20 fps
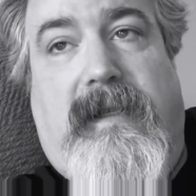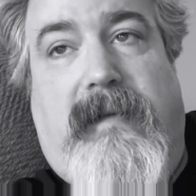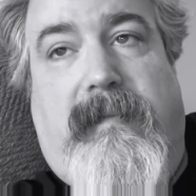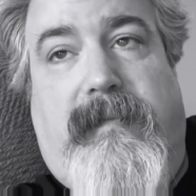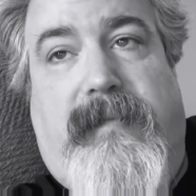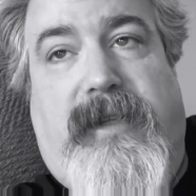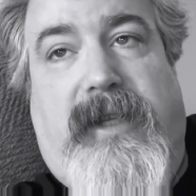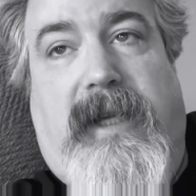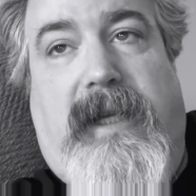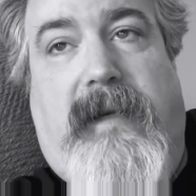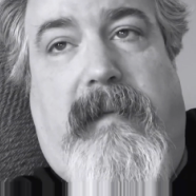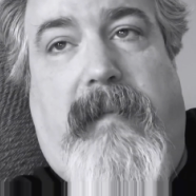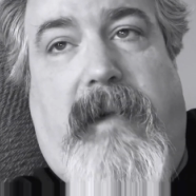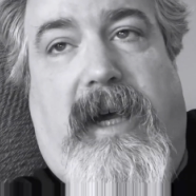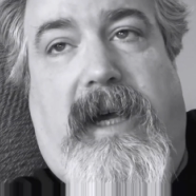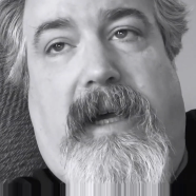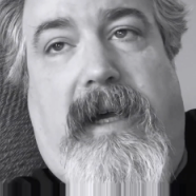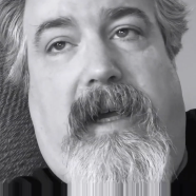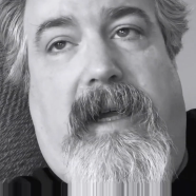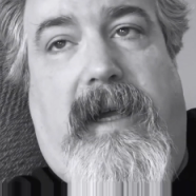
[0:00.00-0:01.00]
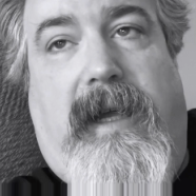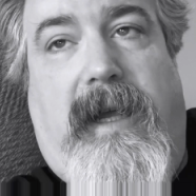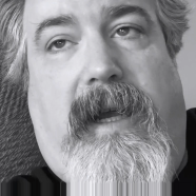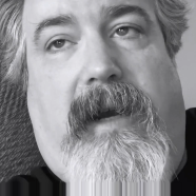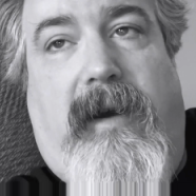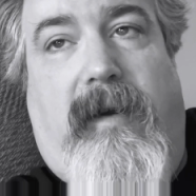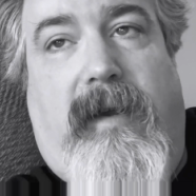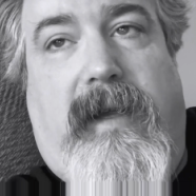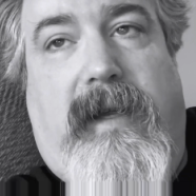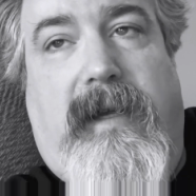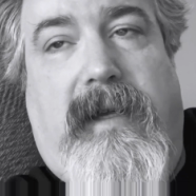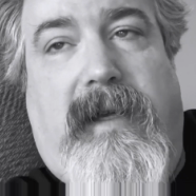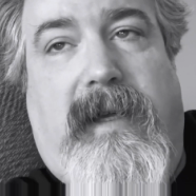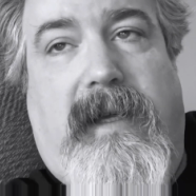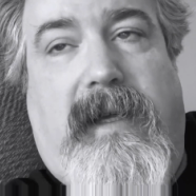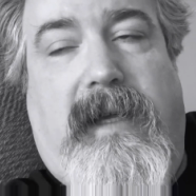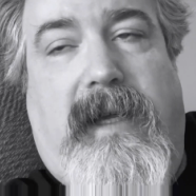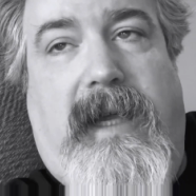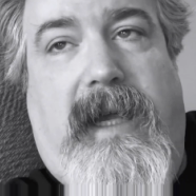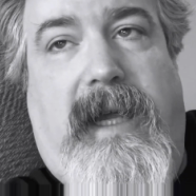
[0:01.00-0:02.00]
played by Eric
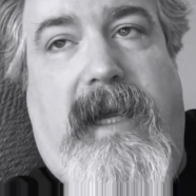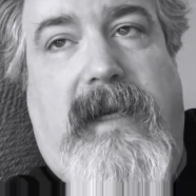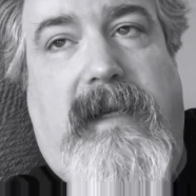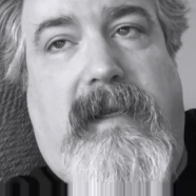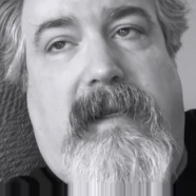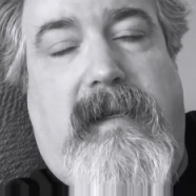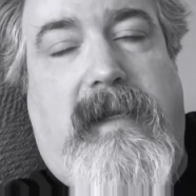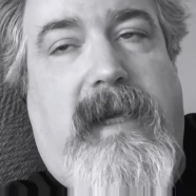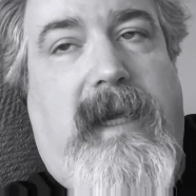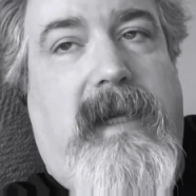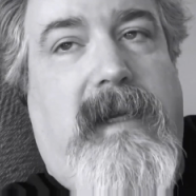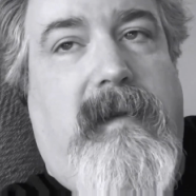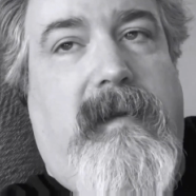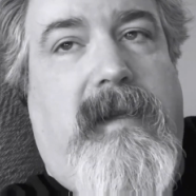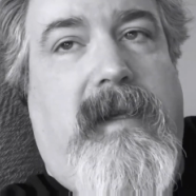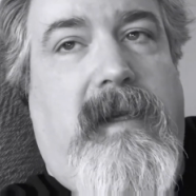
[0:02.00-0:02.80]
Hayden.